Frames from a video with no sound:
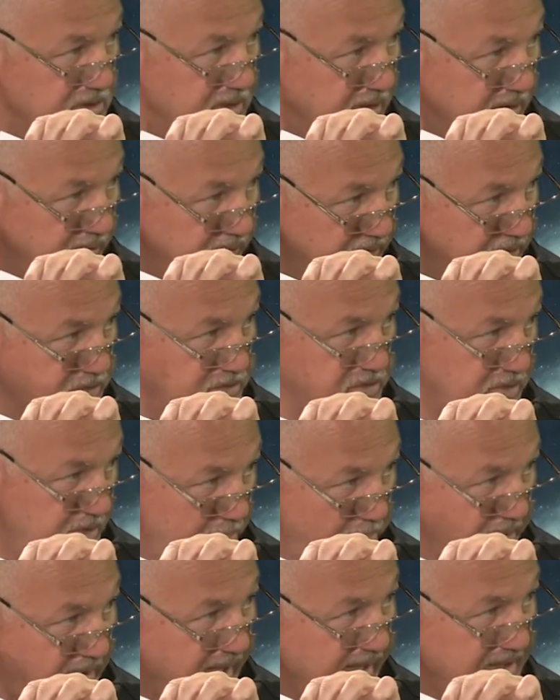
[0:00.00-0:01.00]
you know, the, right. the
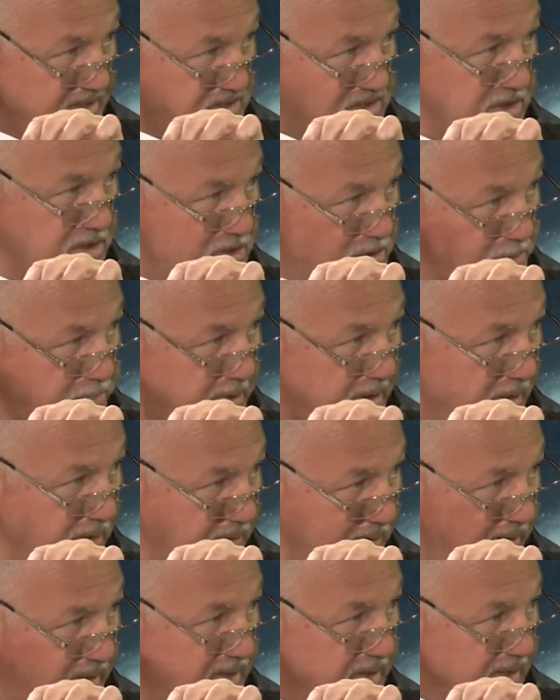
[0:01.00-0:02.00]
blast
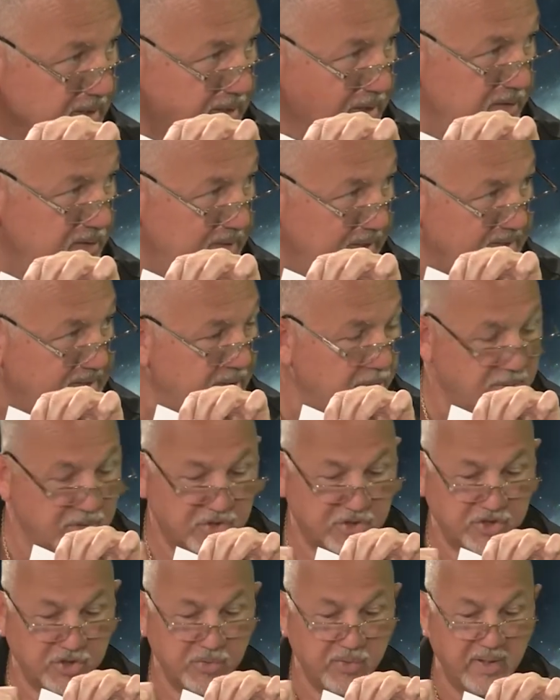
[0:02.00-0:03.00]
exploding that they were
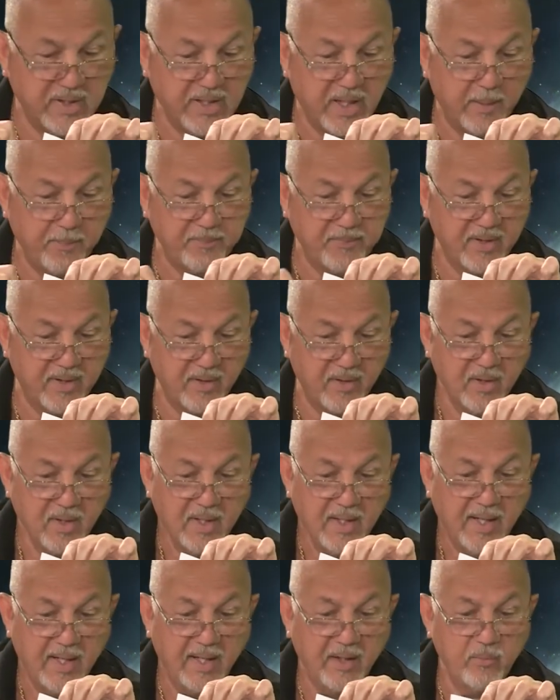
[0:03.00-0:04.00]
shooting up there.
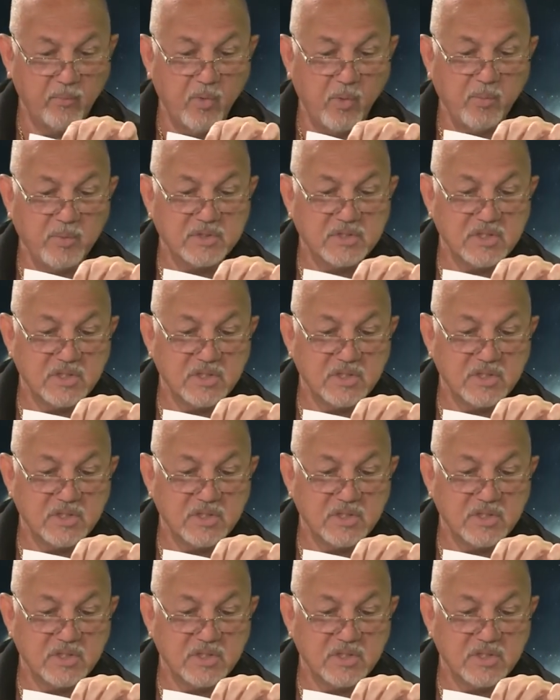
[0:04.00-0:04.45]
And what was